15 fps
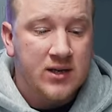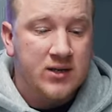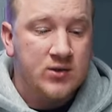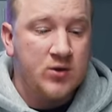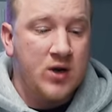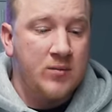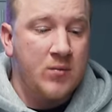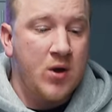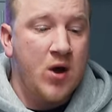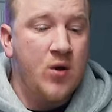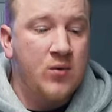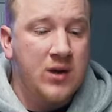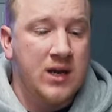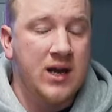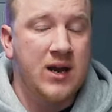So I'm
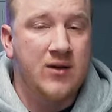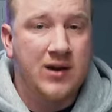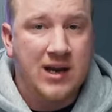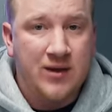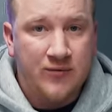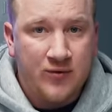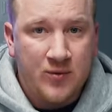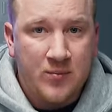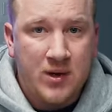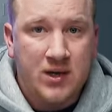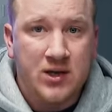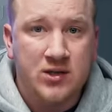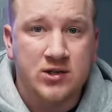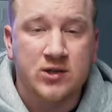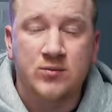only hearing it from my
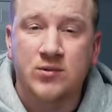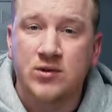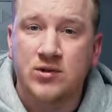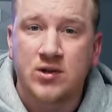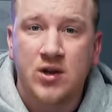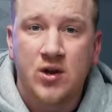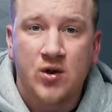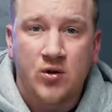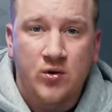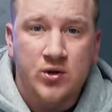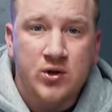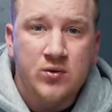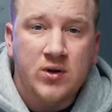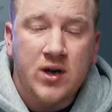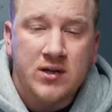customers or
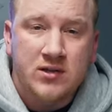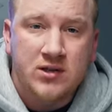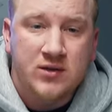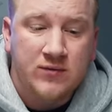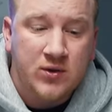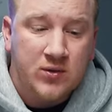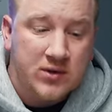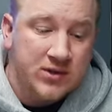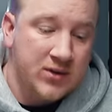you guys as the viewers.